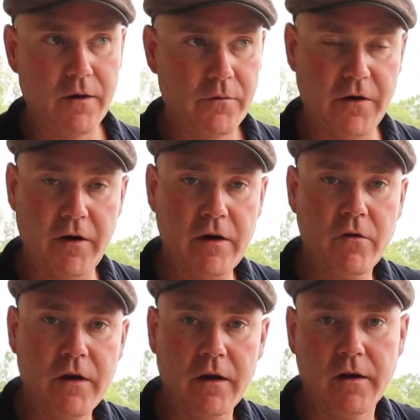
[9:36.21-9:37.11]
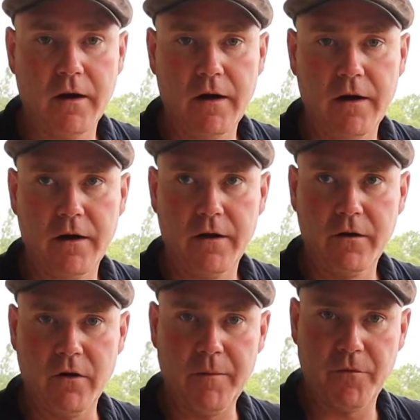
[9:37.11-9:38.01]
very unique
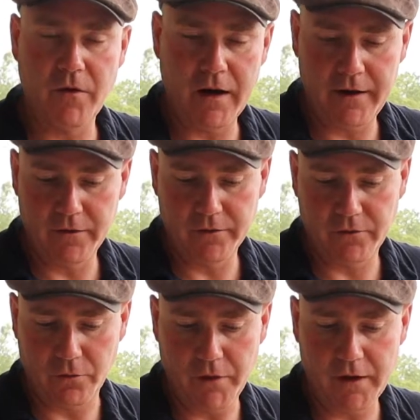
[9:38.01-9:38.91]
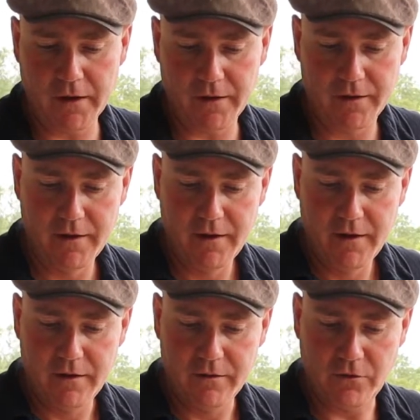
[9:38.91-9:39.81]
grape varietal
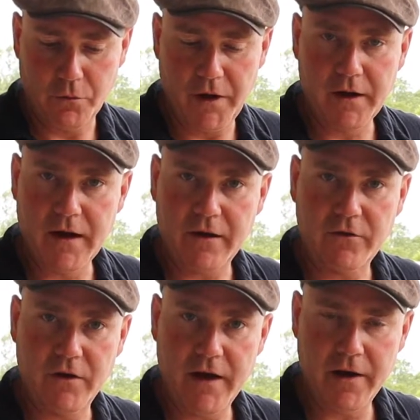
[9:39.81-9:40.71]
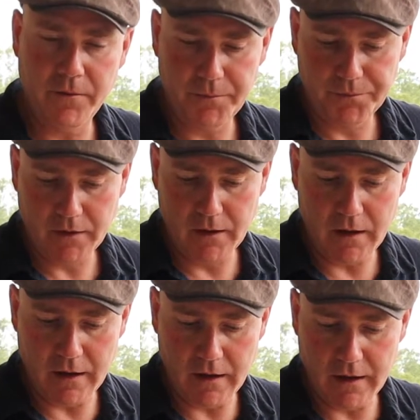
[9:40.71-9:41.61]
Touriga Nacional,
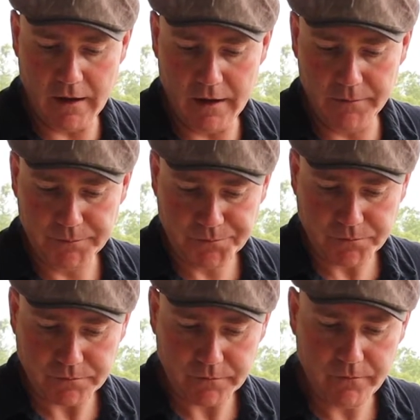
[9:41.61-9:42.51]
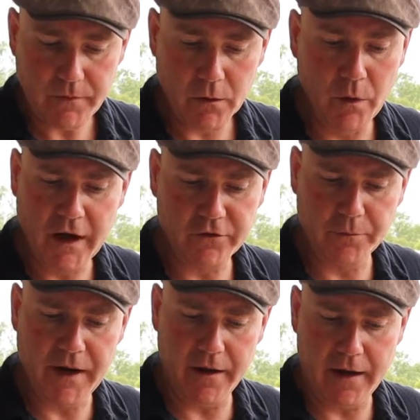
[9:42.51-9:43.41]
and we got
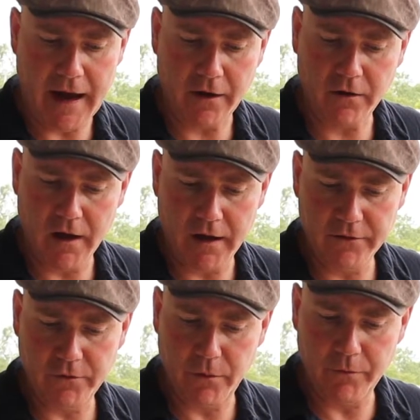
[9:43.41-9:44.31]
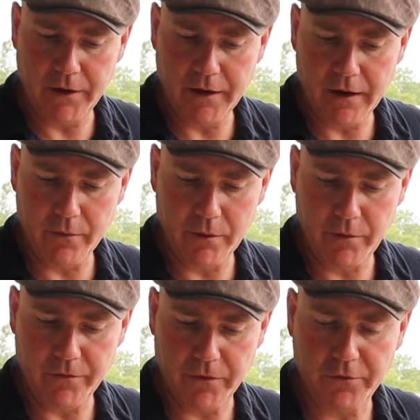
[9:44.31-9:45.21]
some accolades when
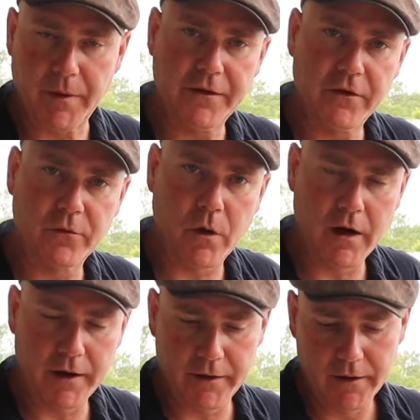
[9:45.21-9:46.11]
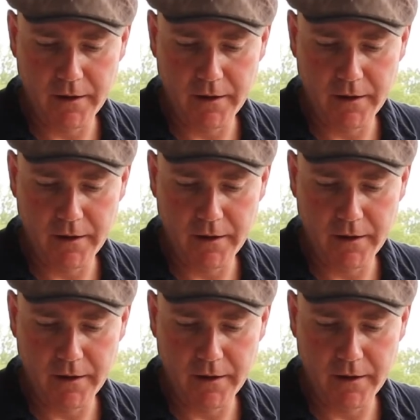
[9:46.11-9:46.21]
we first made this wine